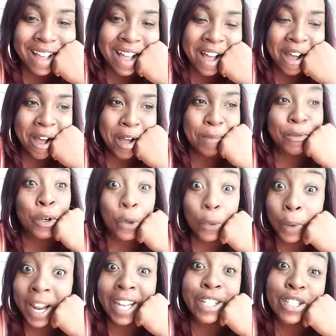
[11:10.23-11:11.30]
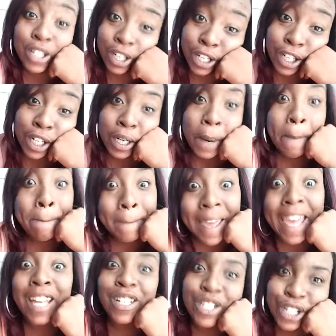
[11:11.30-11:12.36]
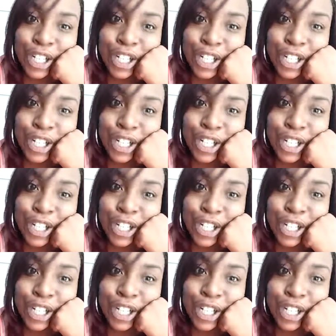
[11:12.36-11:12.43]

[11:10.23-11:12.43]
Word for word: um, great er. Better.